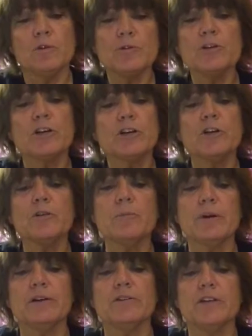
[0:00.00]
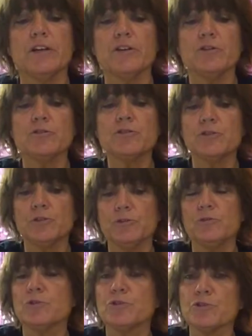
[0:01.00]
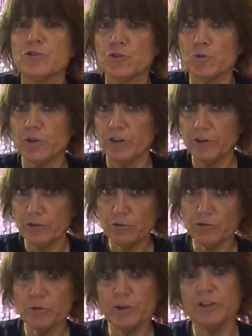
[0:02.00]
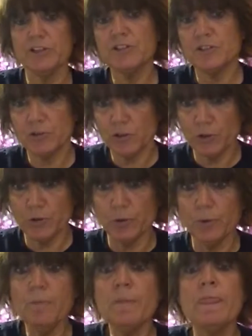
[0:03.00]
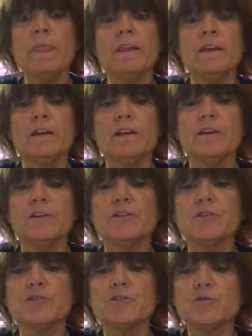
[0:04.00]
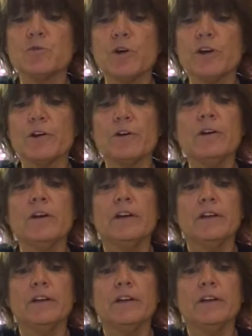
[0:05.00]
were talking about Daniel 2, verses 20 through 22, and this is where